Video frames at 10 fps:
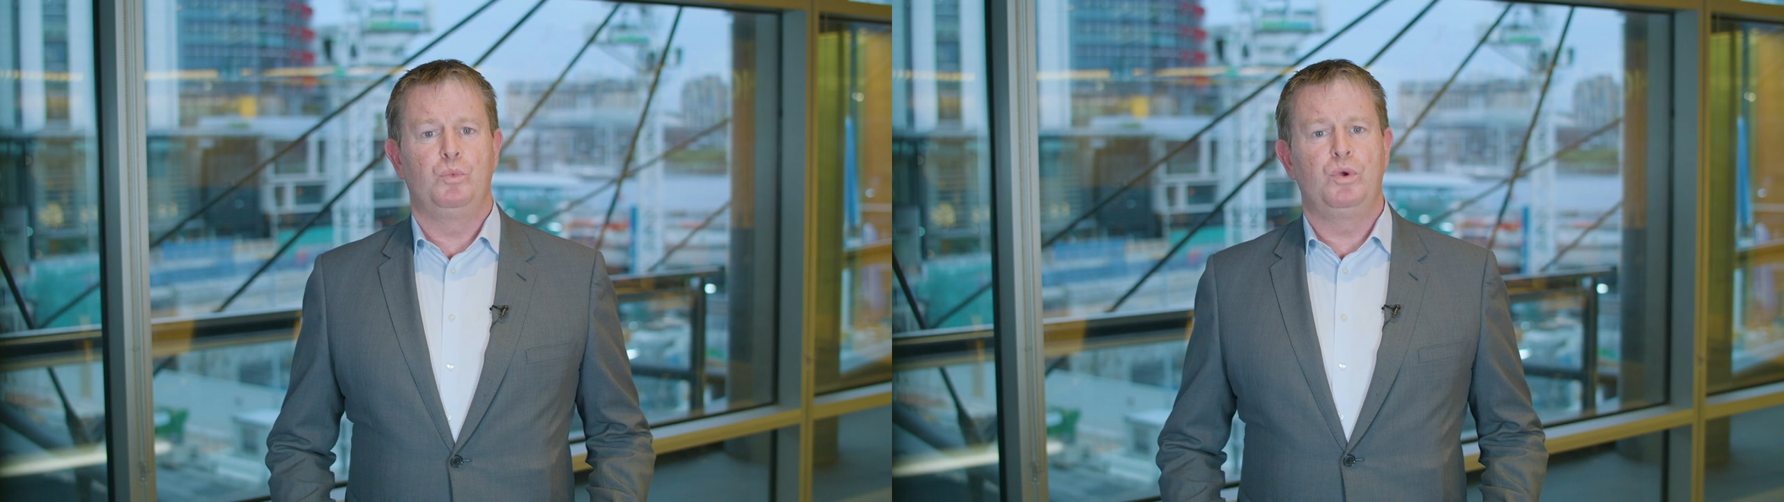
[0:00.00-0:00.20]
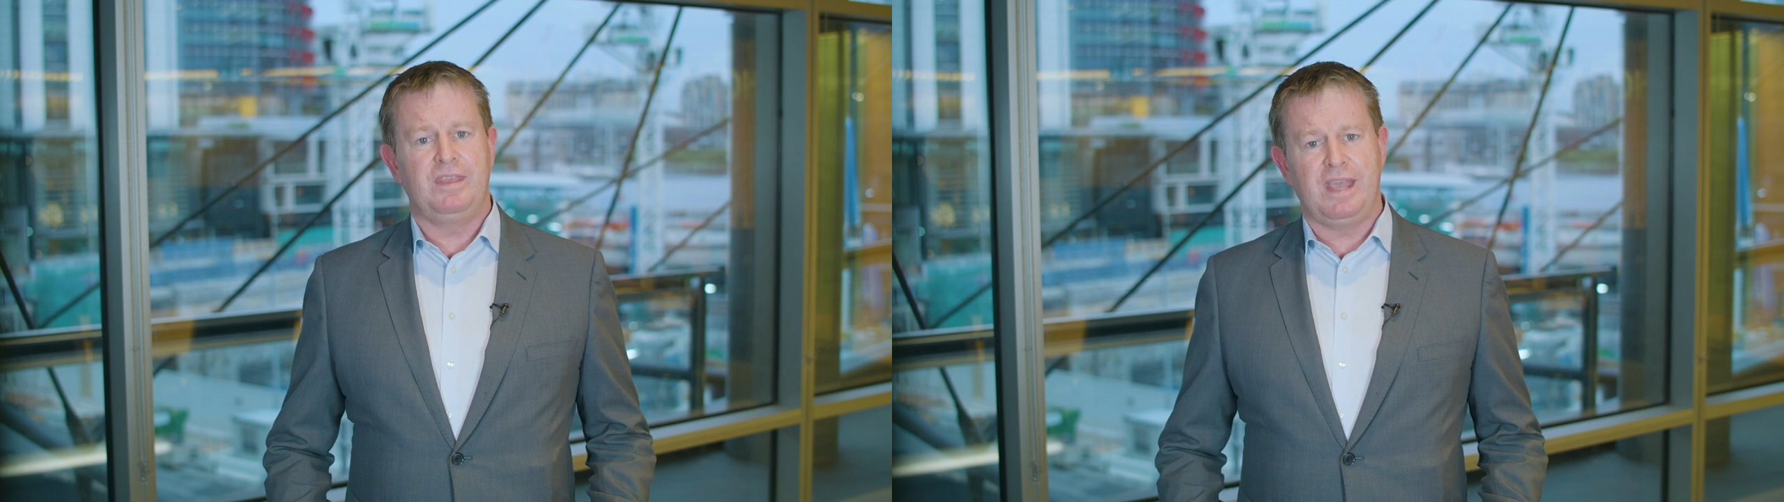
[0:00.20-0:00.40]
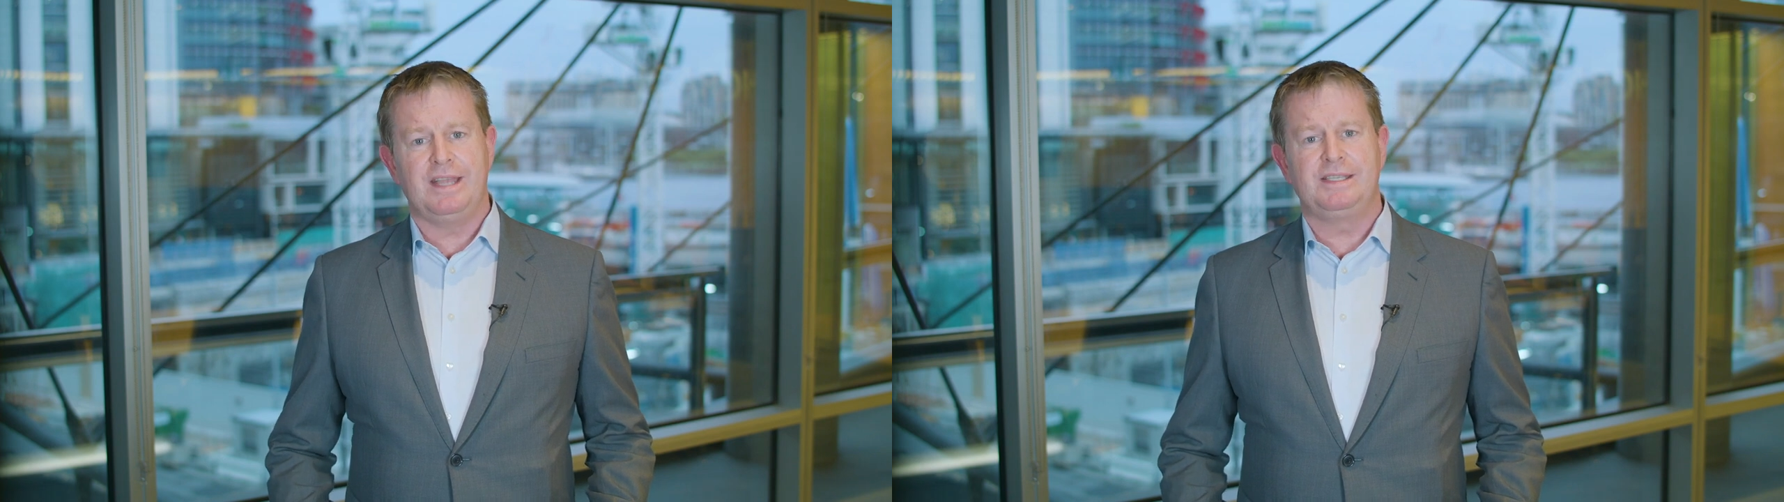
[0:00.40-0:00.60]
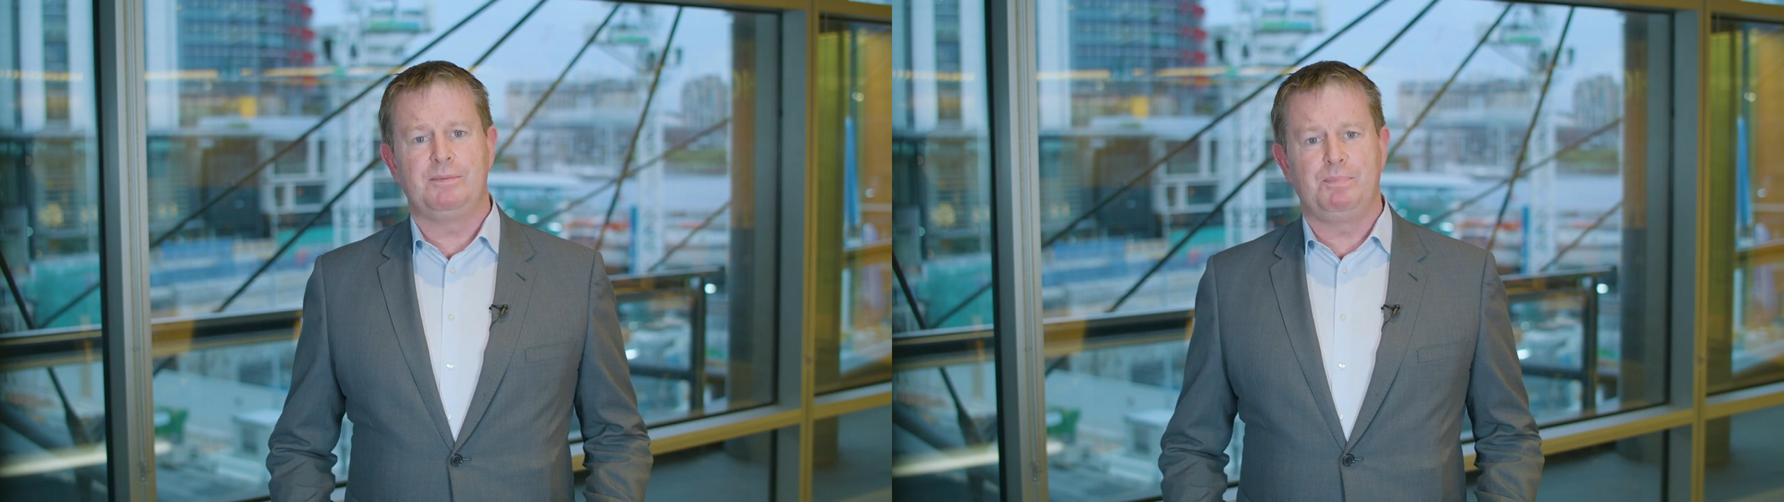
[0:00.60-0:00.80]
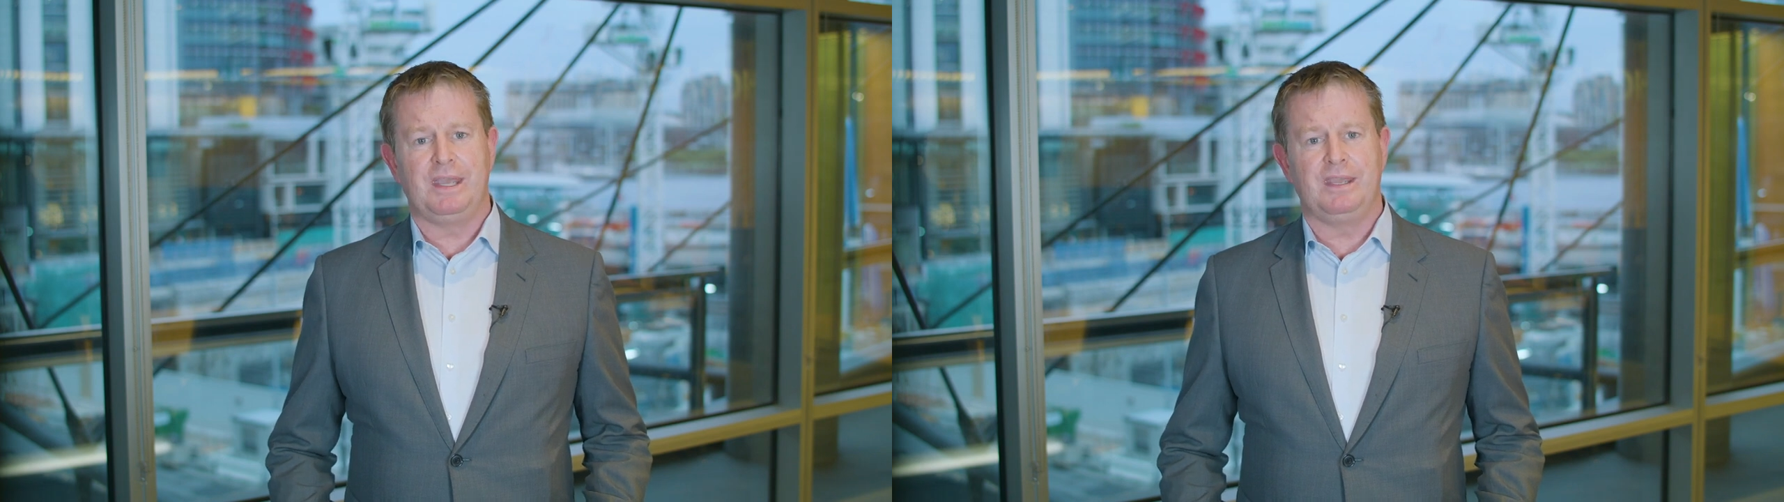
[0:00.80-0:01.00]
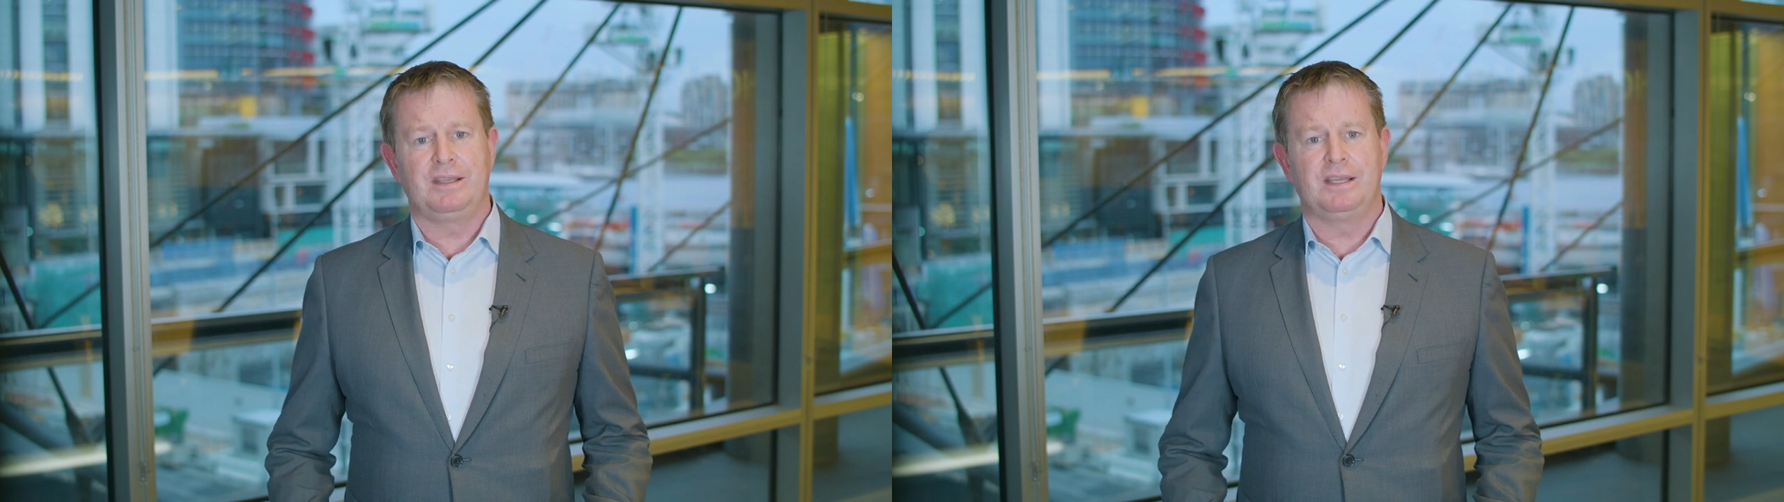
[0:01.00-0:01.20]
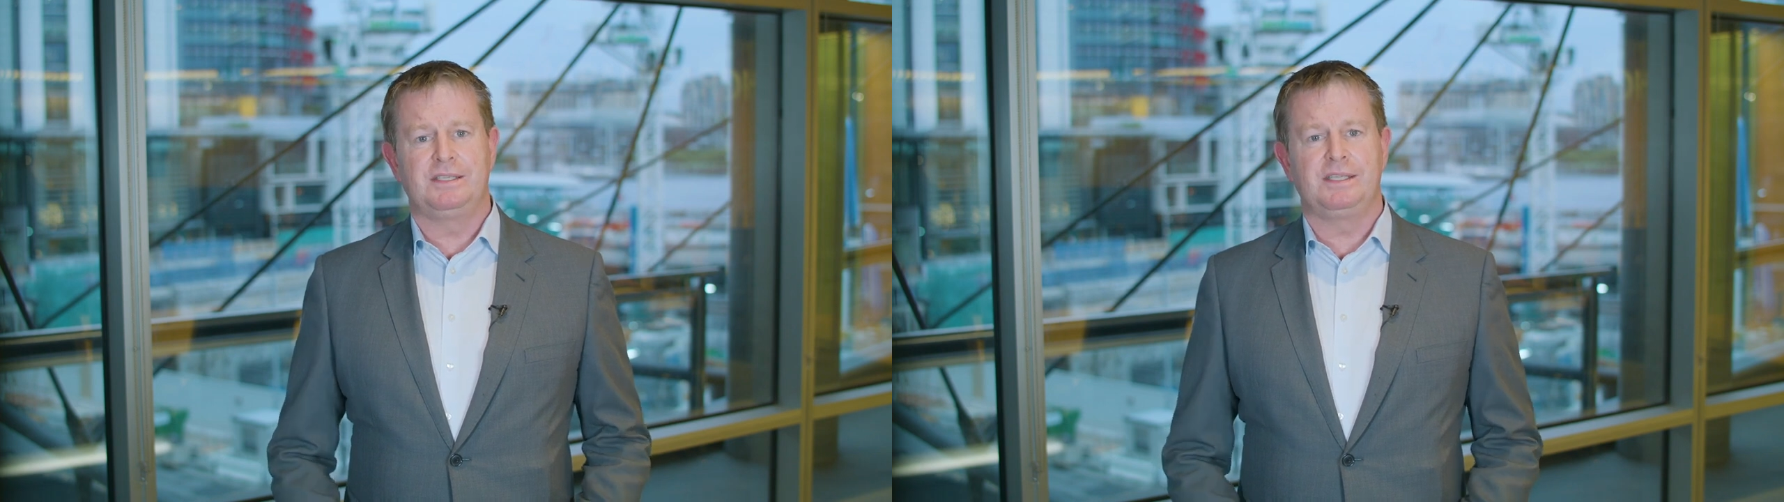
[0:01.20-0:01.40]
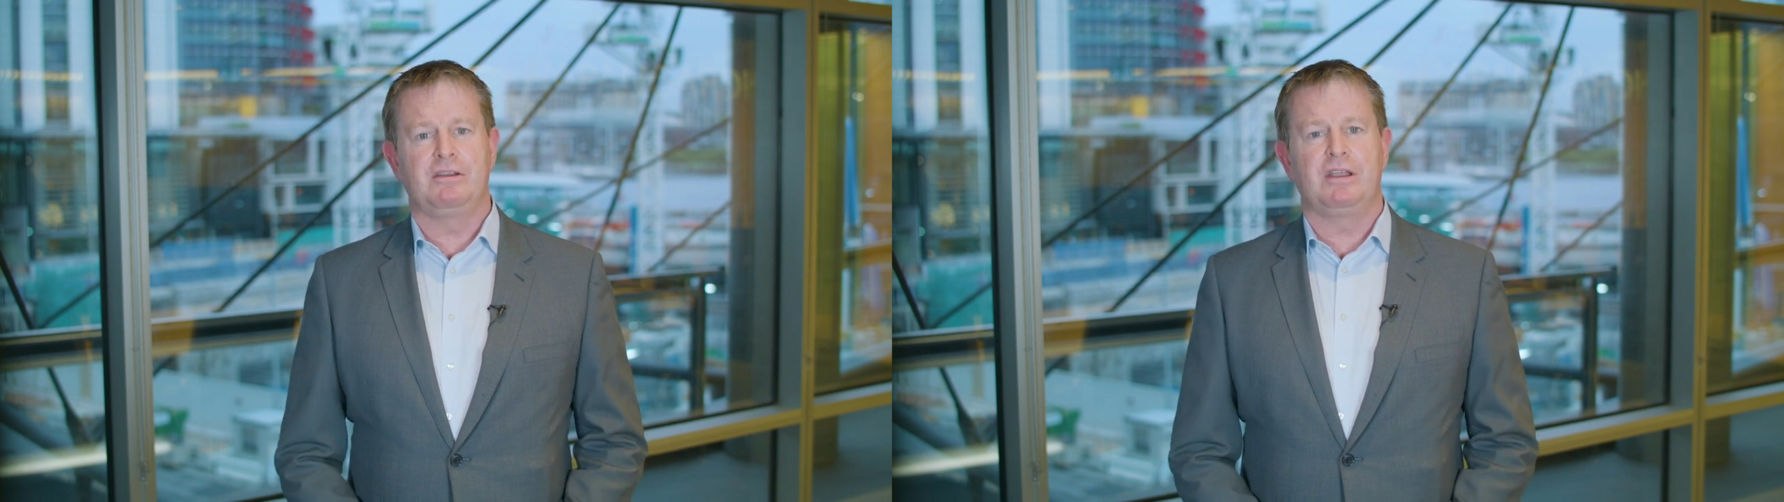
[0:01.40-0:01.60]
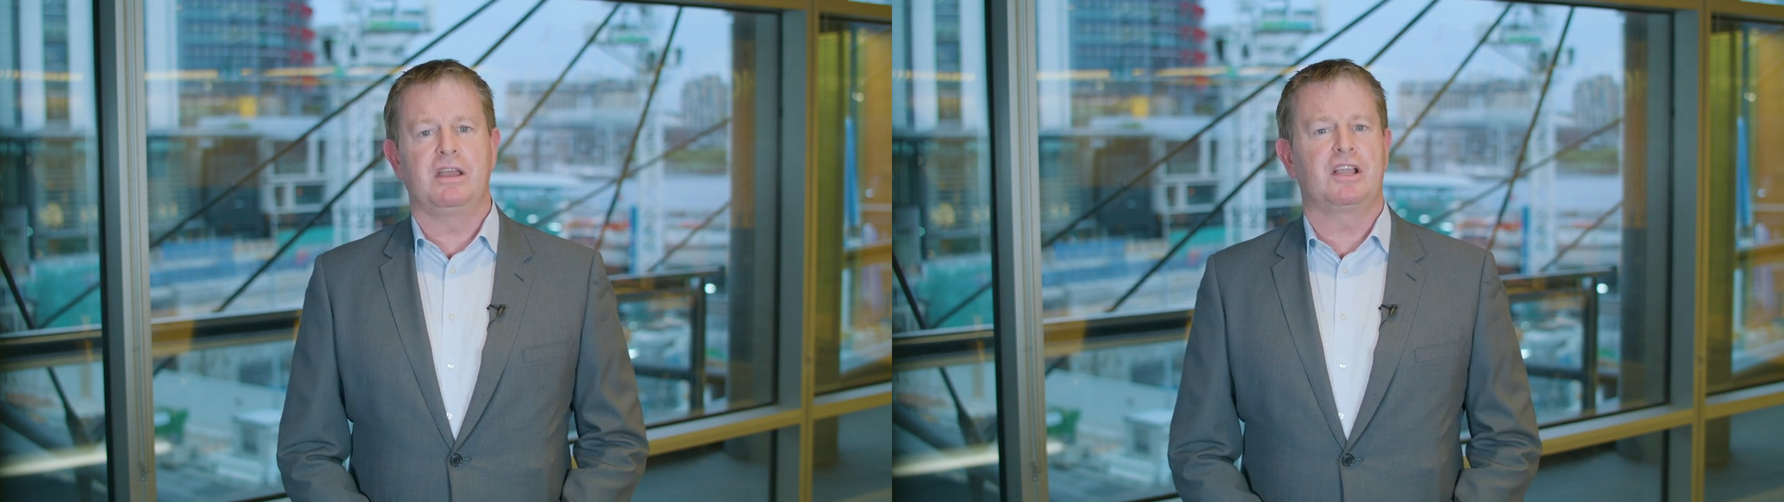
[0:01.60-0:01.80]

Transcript: with the answer being considering